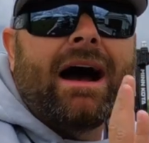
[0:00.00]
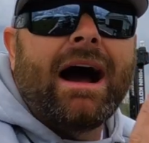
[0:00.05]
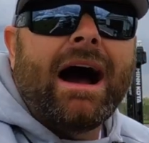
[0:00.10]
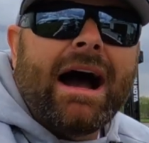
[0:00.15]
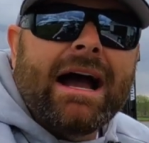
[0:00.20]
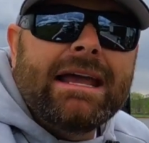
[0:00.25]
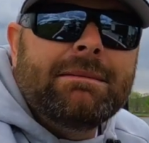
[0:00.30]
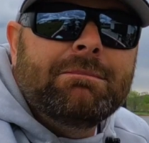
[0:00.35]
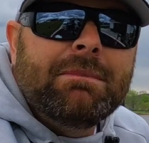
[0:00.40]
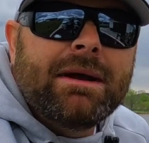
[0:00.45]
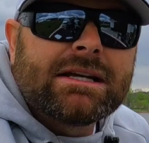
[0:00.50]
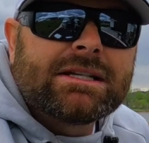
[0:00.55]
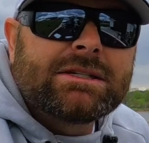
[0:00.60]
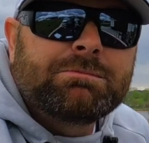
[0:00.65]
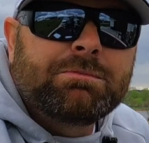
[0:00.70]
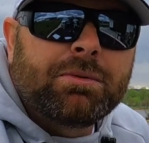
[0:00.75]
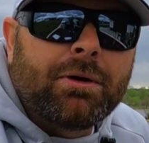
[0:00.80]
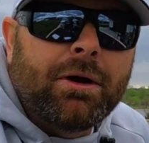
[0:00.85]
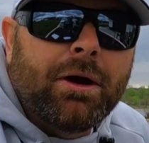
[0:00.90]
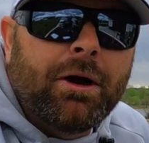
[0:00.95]
IMX
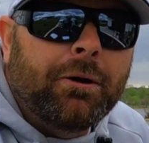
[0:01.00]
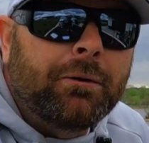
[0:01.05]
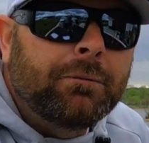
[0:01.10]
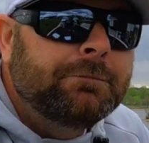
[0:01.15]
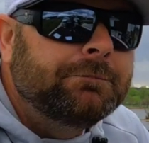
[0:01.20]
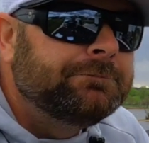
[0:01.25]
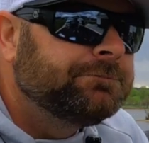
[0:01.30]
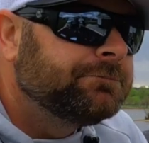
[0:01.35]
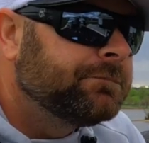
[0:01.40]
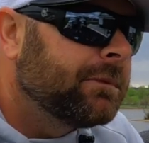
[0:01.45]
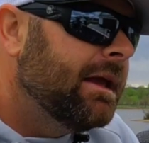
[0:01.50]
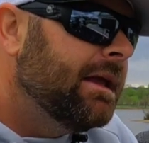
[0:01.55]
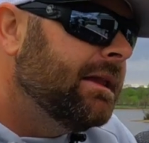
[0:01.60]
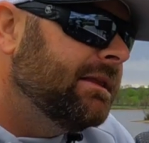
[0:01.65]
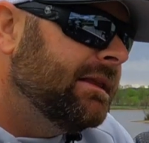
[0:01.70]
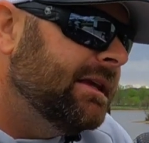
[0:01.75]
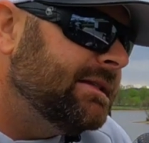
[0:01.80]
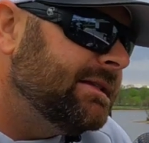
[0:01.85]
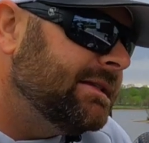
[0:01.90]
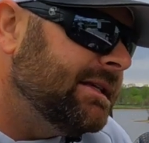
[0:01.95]
Pro,
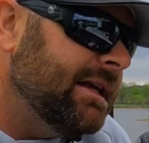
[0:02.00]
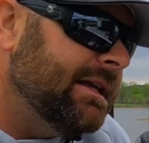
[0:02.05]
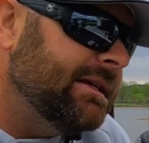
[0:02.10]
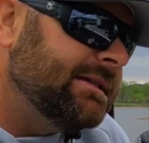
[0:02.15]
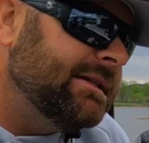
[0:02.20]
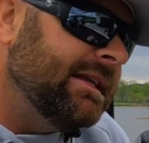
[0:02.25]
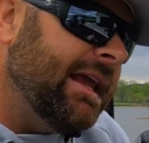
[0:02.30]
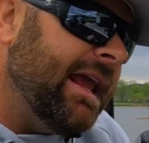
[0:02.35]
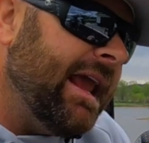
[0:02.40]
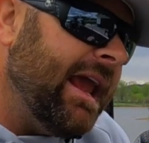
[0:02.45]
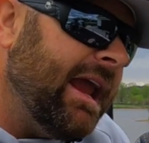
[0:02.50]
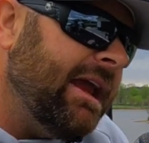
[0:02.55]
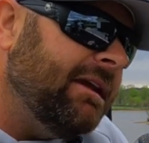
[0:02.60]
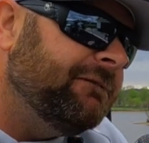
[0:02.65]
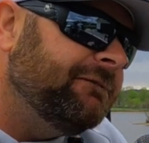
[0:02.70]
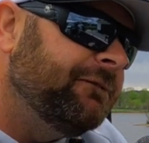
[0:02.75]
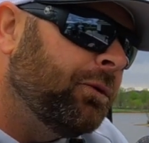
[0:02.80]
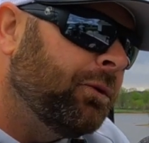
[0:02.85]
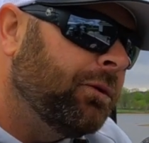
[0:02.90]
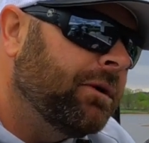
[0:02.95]
this is the
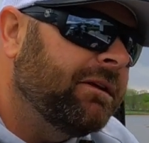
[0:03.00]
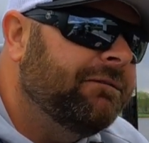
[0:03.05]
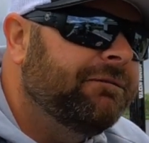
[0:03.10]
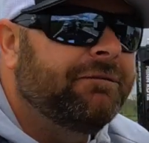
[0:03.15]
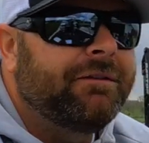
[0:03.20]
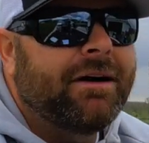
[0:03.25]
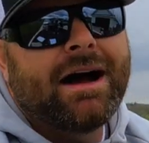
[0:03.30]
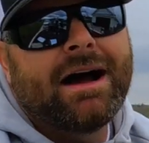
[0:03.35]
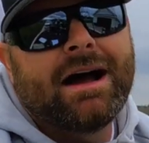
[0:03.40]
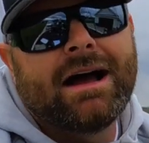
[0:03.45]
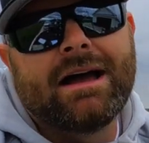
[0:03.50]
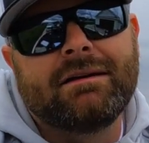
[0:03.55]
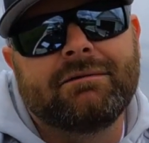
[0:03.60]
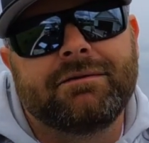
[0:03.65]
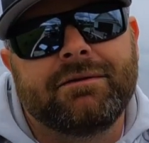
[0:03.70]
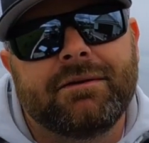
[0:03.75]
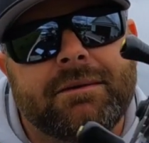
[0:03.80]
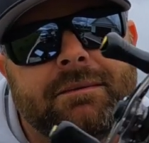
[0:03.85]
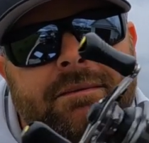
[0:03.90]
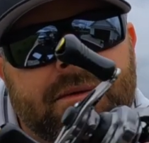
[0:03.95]
845